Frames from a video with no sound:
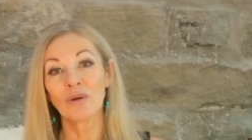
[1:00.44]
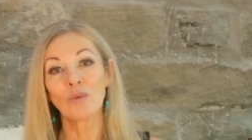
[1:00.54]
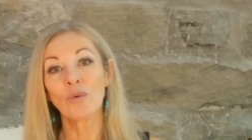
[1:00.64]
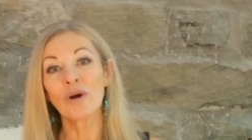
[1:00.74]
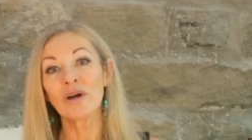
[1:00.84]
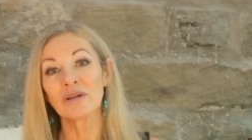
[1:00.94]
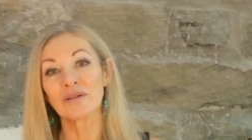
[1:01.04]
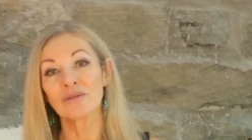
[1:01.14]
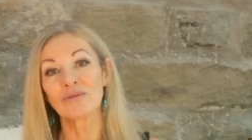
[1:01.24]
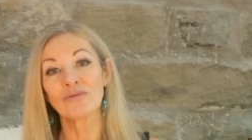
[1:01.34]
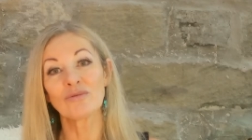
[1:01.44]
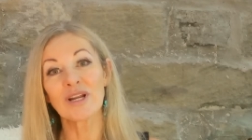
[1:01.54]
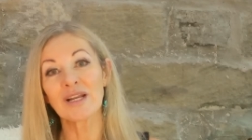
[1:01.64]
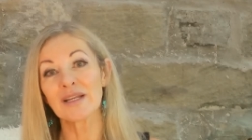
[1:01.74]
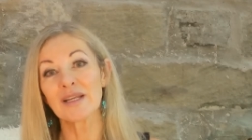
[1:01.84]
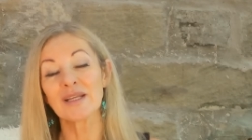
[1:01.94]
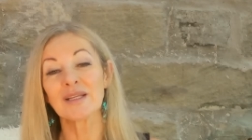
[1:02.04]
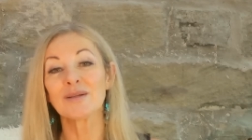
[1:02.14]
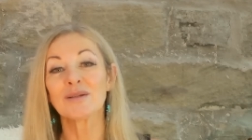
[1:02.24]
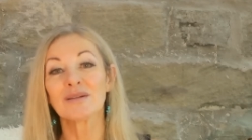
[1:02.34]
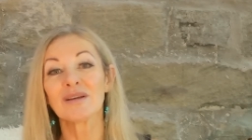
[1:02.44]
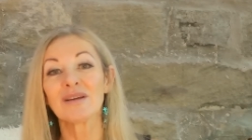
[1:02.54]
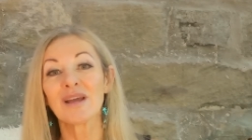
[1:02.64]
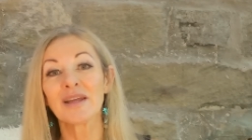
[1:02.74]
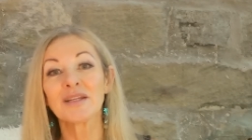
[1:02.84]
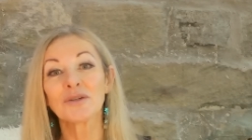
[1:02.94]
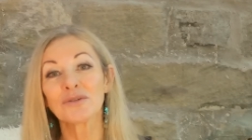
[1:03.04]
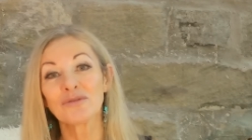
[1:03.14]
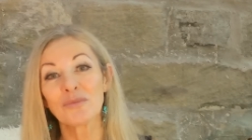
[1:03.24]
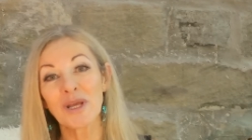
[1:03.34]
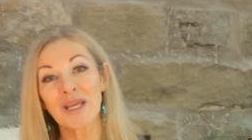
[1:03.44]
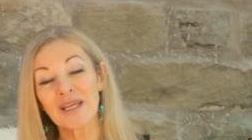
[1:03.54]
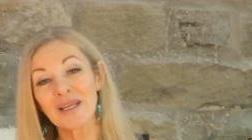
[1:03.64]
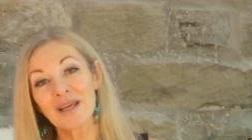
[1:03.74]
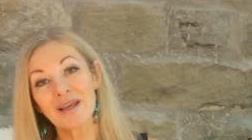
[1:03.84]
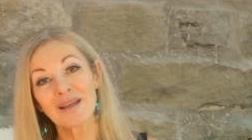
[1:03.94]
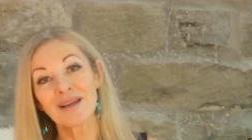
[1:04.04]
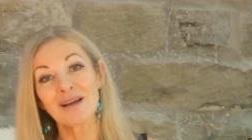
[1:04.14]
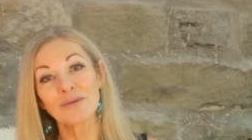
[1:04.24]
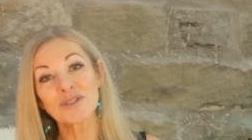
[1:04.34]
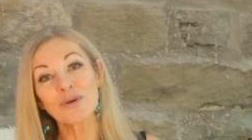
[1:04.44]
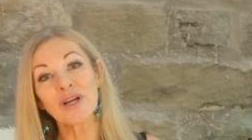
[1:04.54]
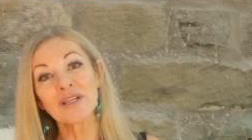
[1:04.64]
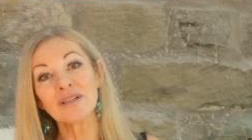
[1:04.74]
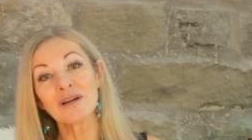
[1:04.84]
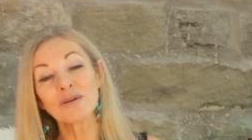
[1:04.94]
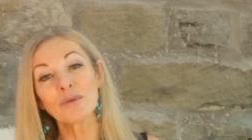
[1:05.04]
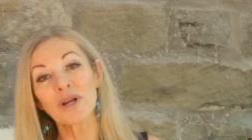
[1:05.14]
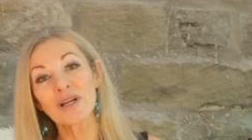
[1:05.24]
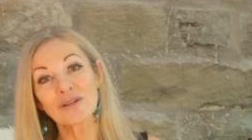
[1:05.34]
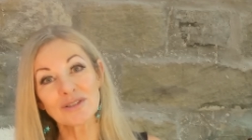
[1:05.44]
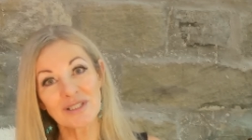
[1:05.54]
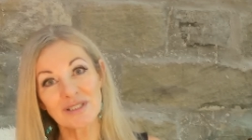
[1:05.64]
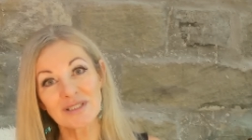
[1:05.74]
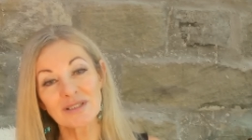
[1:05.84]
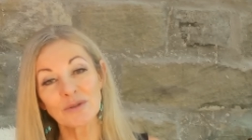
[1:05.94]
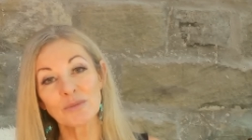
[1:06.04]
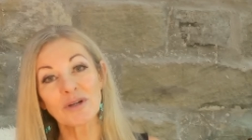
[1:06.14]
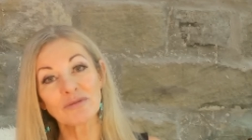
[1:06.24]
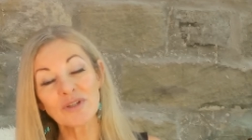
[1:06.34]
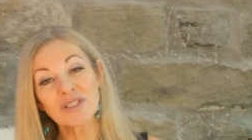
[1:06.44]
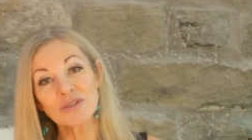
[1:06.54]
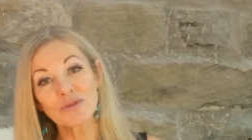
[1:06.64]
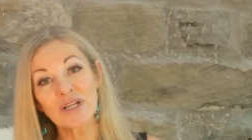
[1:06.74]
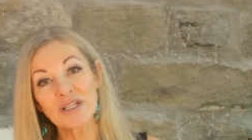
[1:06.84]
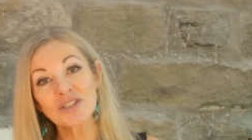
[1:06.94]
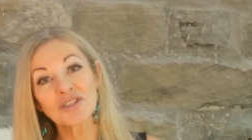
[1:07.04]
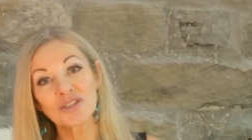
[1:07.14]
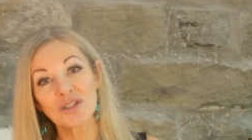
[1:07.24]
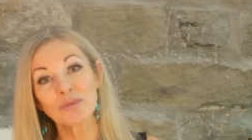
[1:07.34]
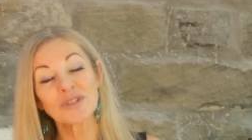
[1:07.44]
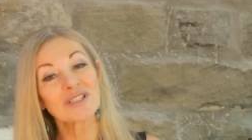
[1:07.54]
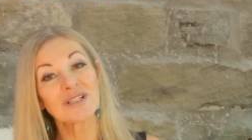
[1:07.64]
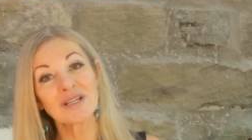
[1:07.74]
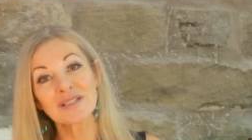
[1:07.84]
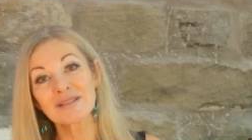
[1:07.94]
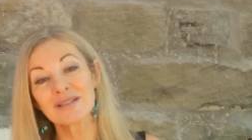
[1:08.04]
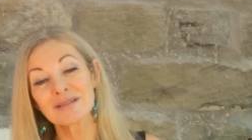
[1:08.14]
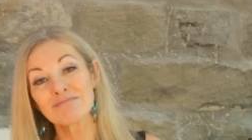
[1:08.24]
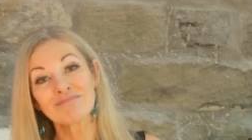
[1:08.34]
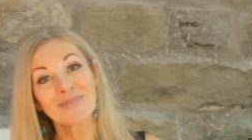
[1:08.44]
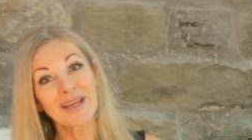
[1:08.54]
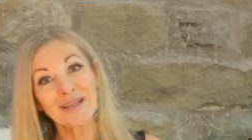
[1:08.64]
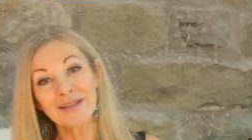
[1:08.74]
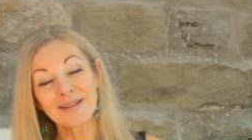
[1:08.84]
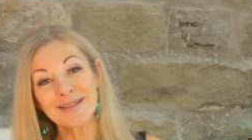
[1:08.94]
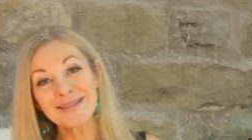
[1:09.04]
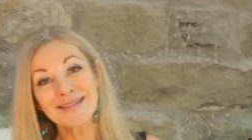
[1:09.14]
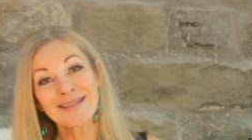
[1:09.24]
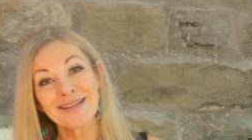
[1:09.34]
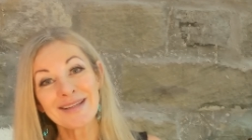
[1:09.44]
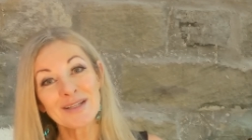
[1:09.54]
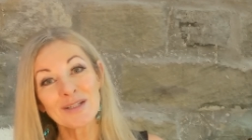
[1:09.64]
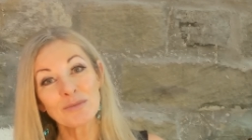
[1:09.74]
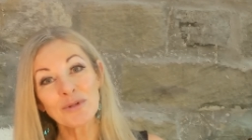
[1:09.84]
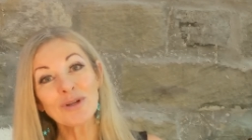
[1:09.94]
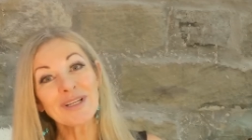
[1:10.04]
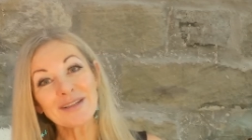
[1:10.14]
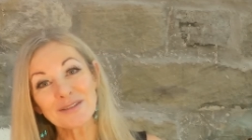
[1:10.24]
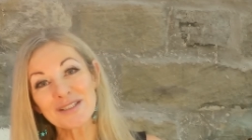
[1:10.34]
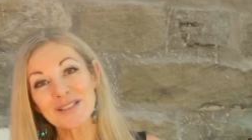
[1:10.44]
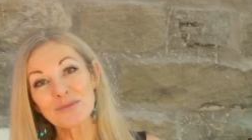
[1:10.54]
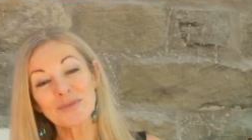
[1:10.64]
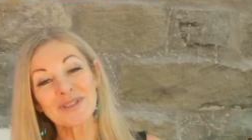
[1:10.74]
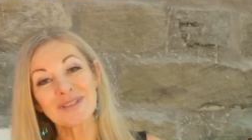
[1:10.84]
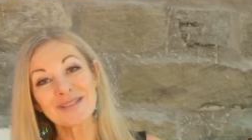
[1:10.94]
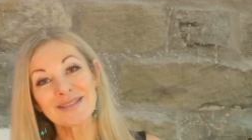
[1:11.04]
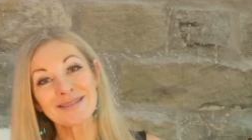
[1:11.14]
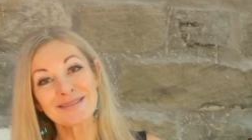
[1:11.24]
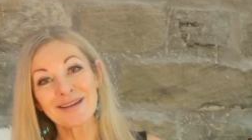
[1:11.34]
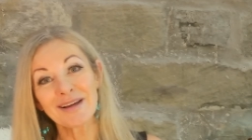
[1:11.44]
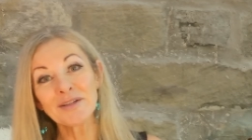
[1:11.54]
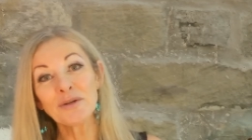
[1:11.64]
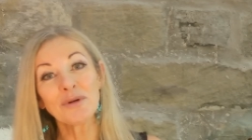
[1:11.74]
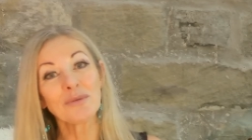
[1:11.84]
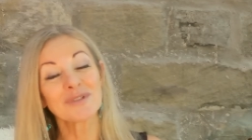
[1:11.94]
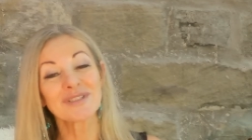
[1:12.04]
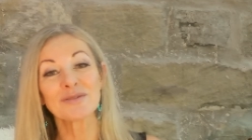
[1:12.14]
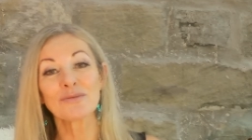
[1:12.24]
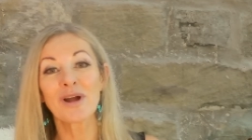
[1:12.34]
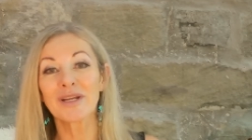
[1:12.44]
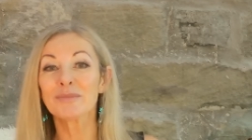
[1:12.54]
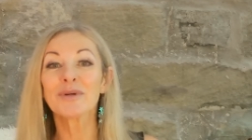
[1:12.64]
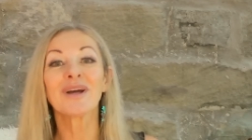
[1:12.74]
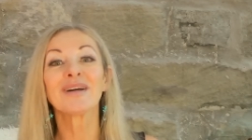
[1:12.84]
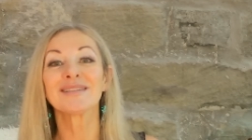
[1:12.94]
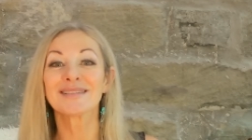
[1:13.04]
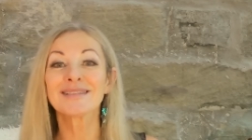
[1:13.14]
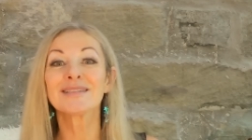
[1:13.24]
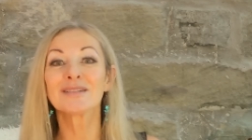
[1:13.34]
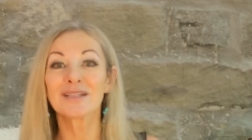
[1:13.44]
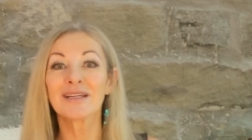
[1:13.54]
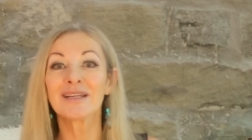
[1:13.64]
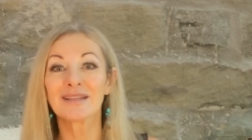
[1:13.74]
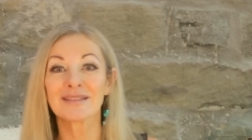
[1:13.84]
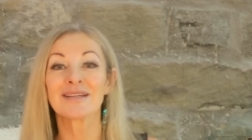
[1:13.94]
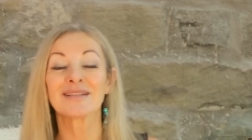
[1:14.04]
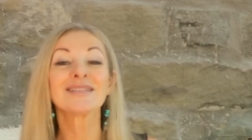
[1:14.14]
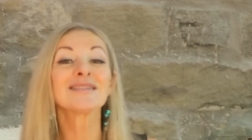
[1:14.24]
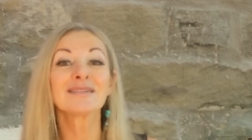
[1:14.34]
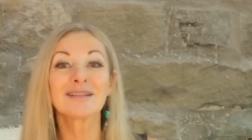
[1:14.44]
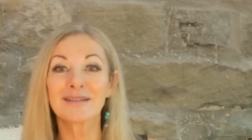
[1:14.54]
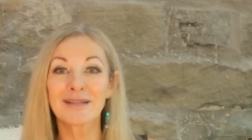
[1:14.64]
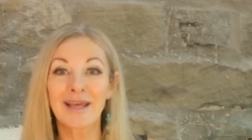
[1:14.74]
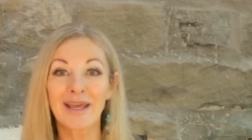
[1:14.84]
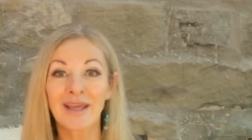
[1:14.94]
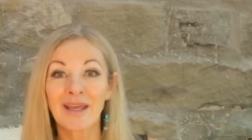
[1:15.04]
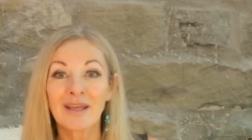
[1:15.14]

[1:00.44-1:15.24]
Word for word: weren't really any good for me. I was quite young when I got into my first relationship, which lasted eight years, purely out of stubbornness. I knew it wasn't right, but I stuck in it, I stuck in there